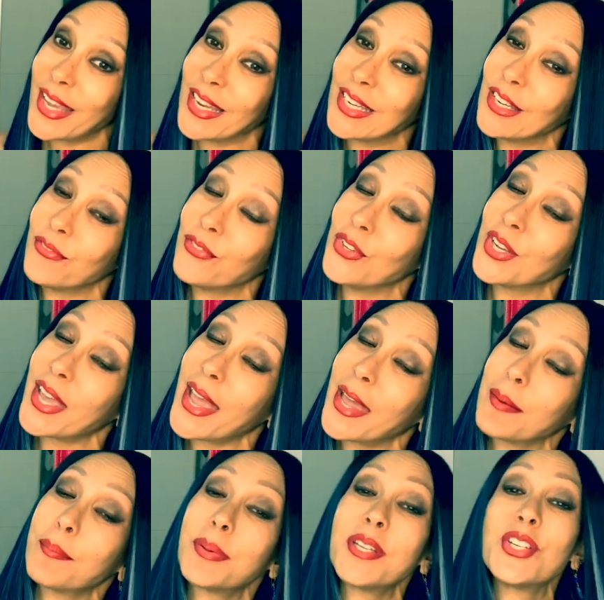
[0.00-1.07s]
And if you can,
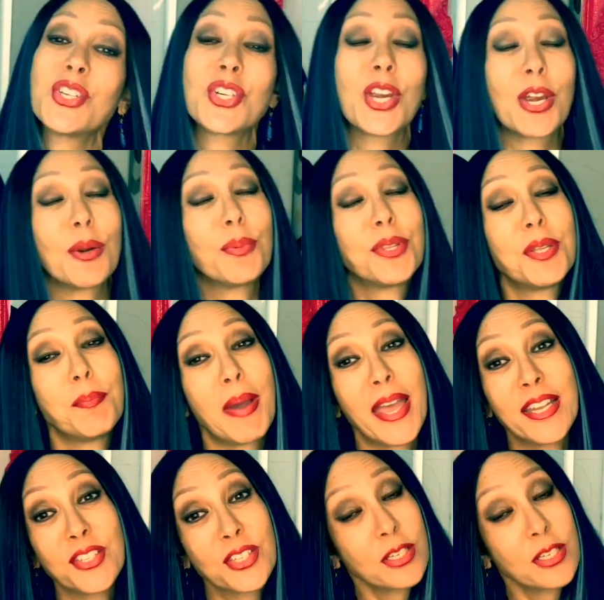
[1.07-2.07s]
please share it with your mates.